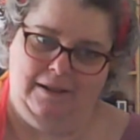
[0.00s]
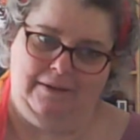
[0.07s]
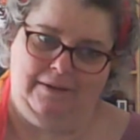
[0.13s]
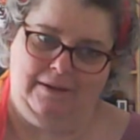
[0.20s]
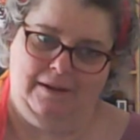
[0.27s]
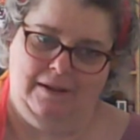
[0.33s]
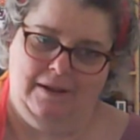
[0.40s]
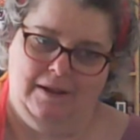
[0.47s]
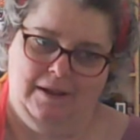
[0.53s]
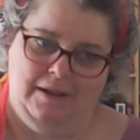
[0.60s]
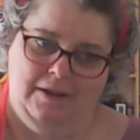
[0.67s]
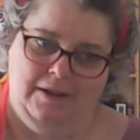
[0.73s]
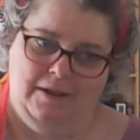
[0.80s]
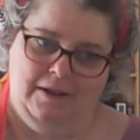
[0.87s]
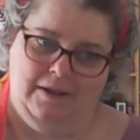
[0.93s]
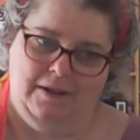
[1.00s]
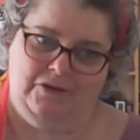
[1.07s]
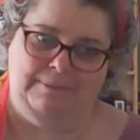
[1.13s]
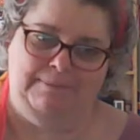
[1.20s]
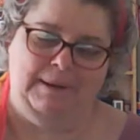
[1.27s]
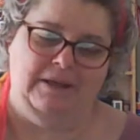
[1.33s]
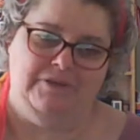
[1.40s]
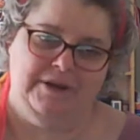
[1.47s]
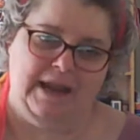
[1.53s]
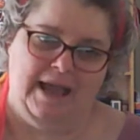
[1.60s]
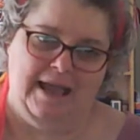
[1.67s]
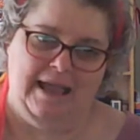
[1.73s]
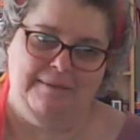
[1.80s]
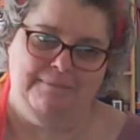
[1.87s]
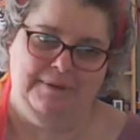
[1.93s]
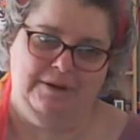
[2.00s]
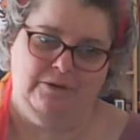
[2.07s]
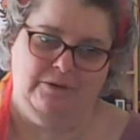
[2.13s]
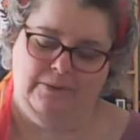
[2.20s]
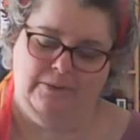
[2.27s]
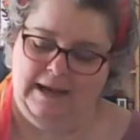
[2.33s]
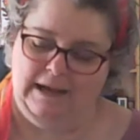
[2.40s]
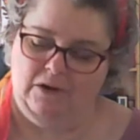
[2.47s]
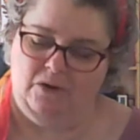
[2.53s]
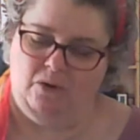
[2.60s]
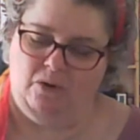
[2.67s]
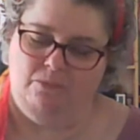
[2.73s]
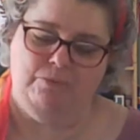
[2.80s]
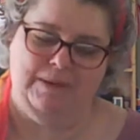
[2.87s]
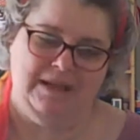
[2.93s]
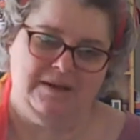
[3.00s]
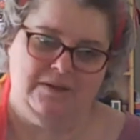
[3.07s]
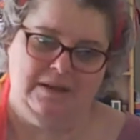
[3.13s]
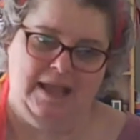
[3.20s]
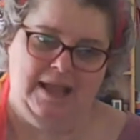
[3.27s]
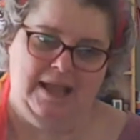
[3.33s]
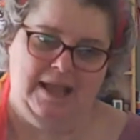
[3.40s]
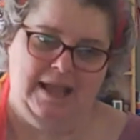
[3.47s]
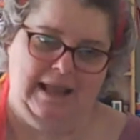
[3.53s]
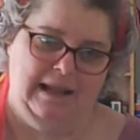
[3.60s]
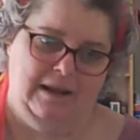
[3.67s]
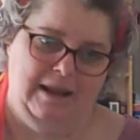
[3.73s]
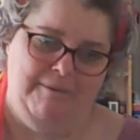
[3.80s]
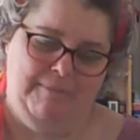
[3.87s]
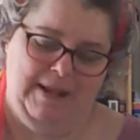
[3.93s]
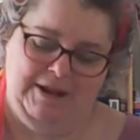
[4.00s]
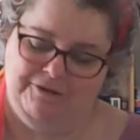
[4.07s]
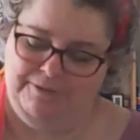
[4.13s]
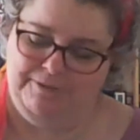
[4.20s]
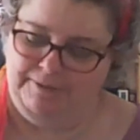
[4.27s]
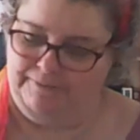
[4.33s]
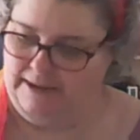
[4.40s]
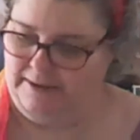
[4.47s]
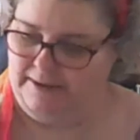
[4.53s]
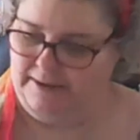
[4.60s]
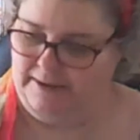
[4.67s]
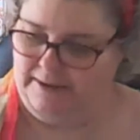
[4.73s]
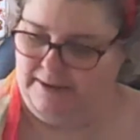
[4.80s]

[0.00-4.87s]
split the day between normal business and impeachment business,